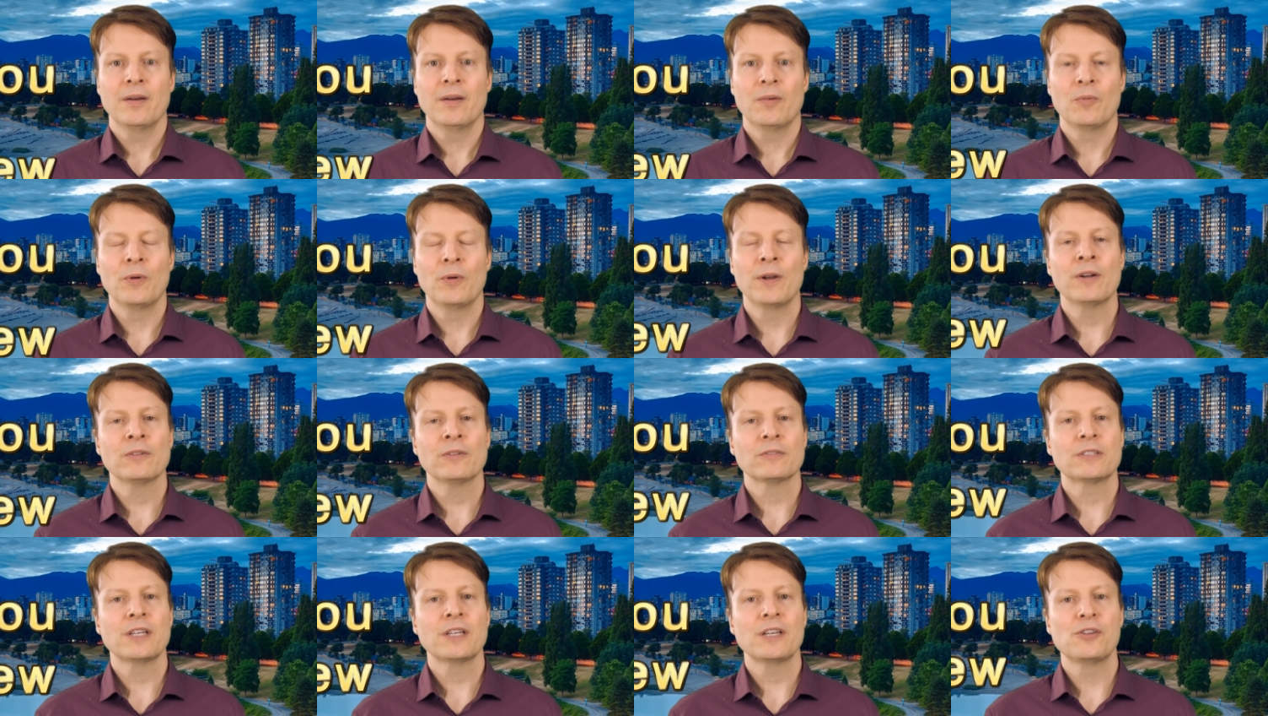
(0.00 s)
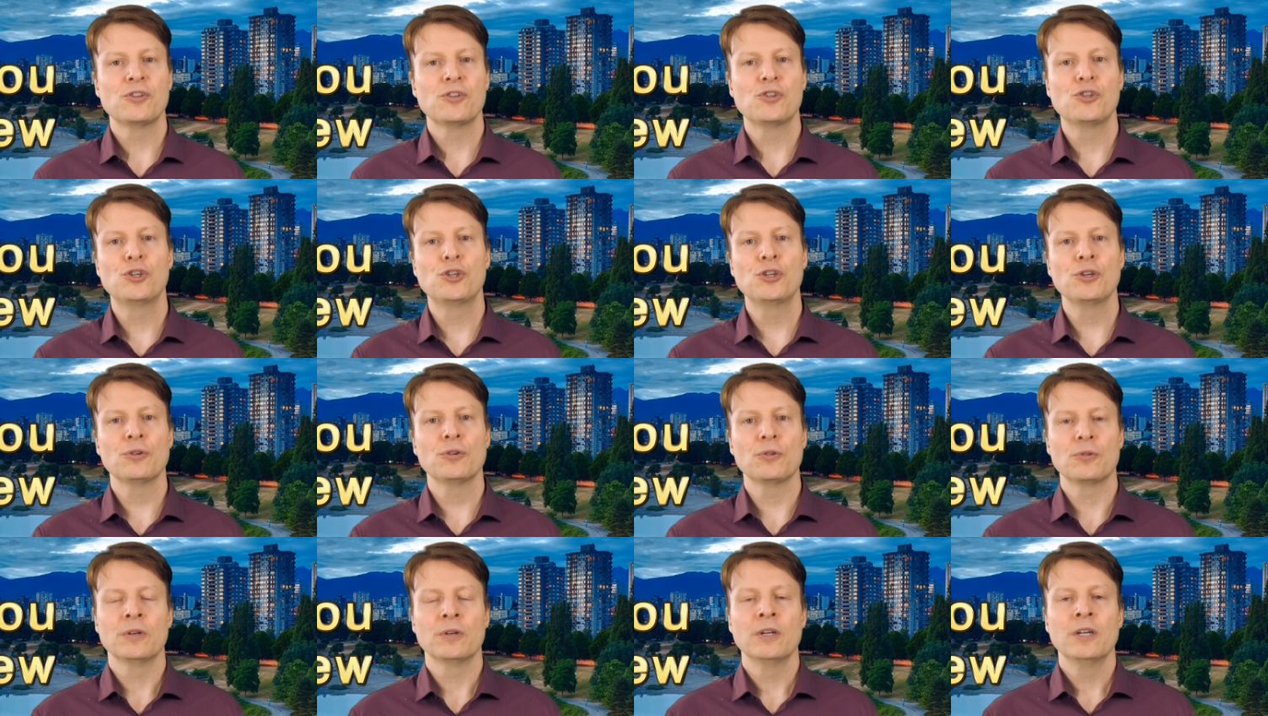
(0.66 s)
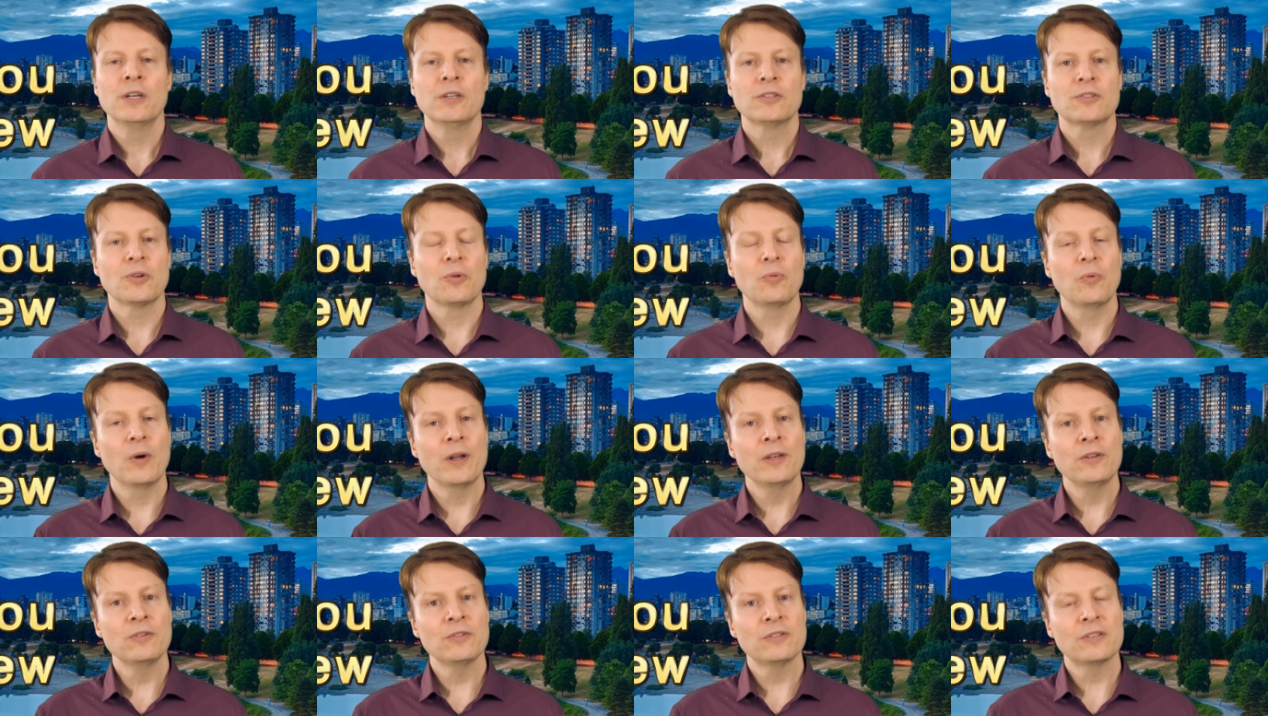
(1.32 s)
We don't say Jew. So
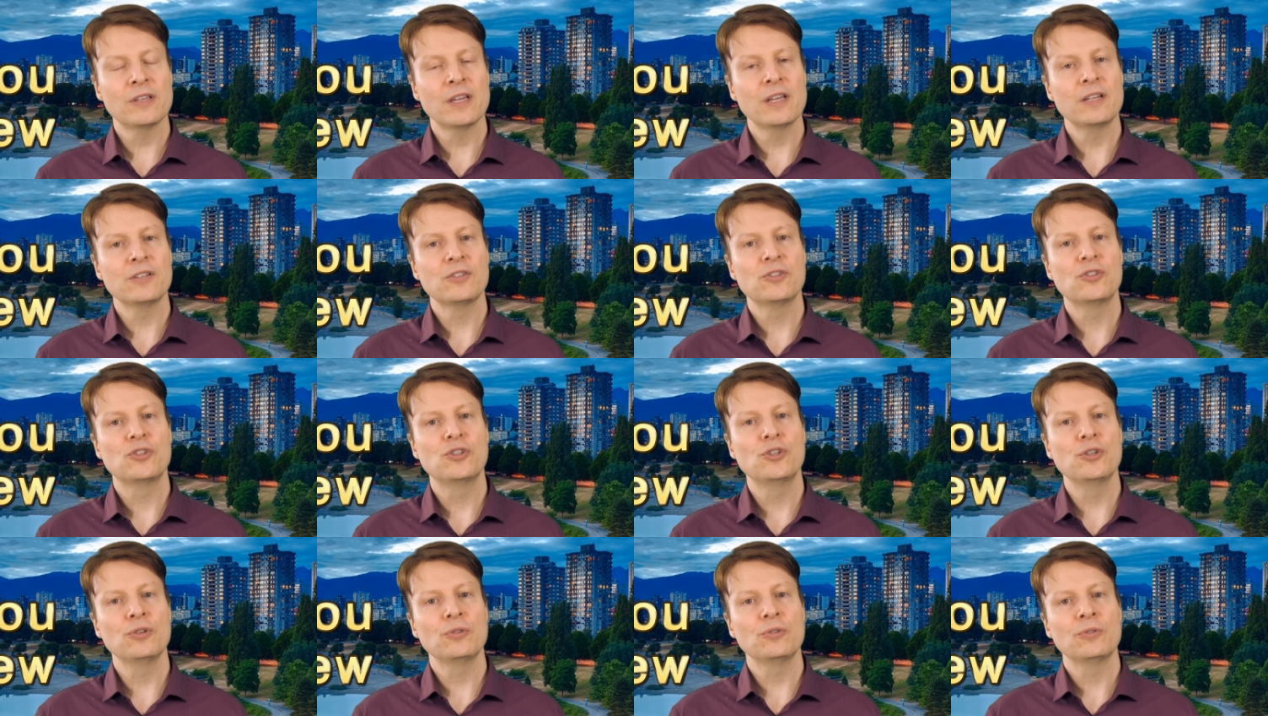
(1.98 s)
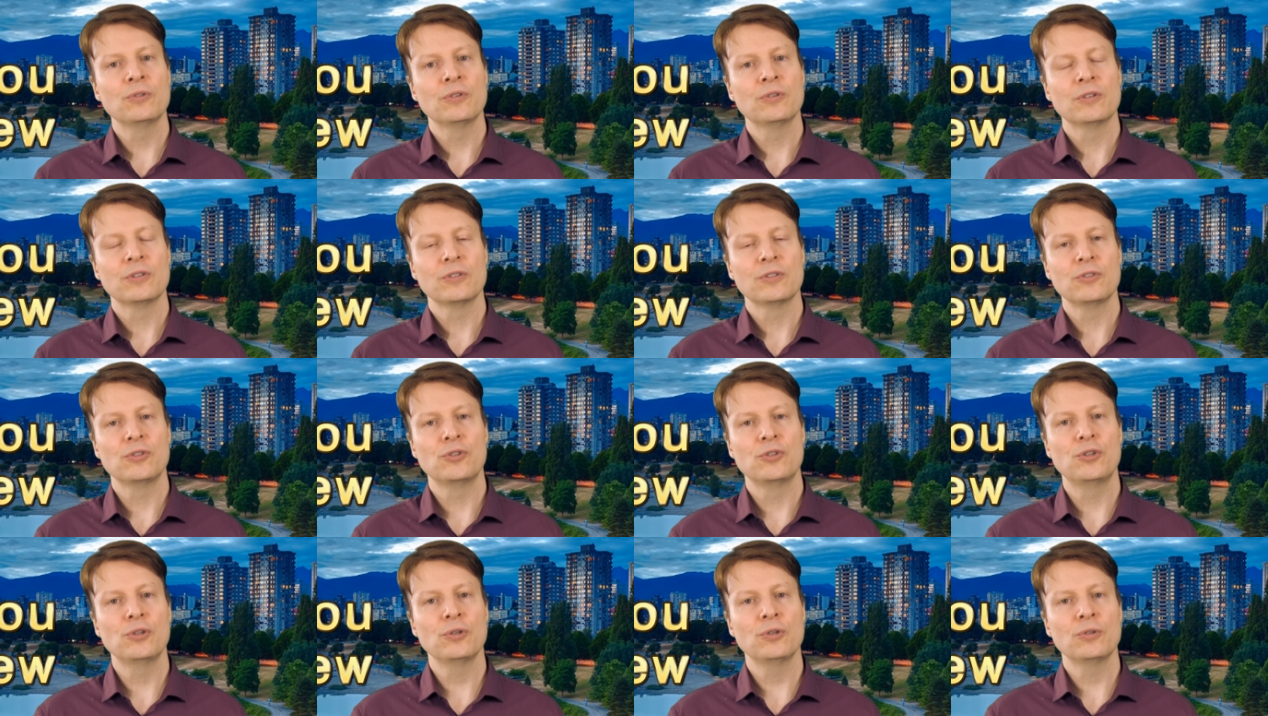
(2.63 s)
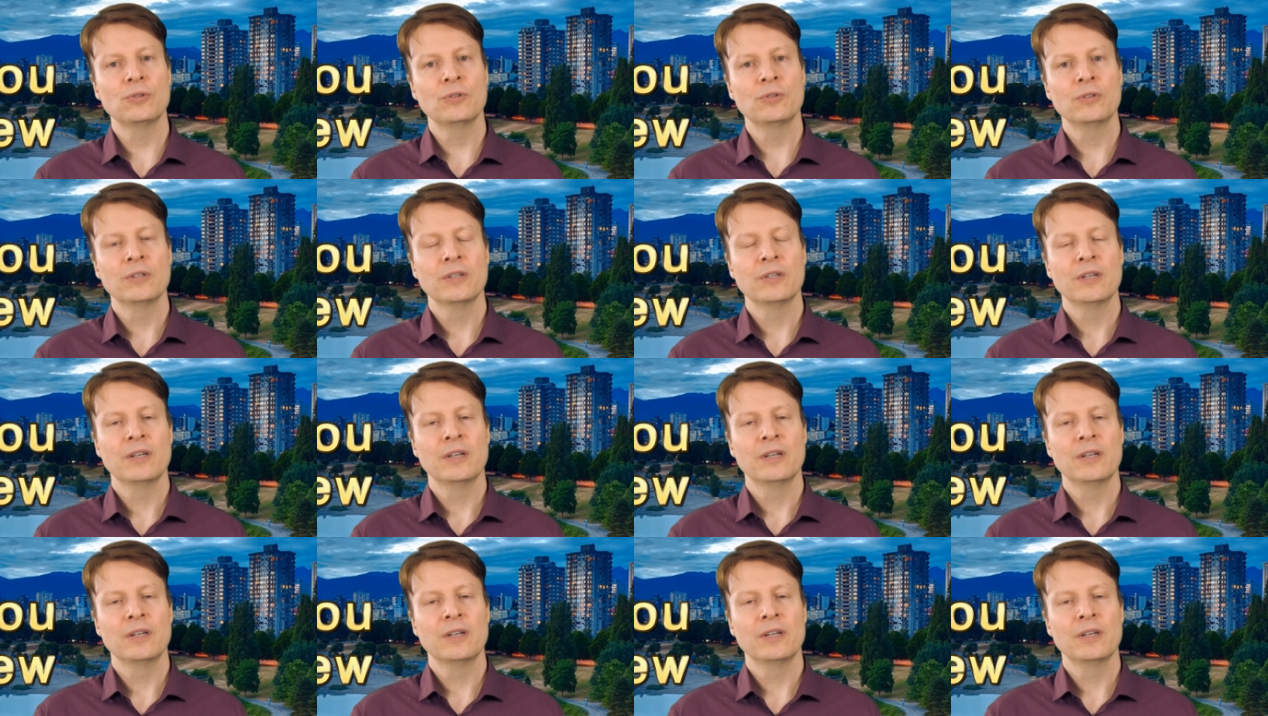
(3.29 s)
when you say Jew, Jew,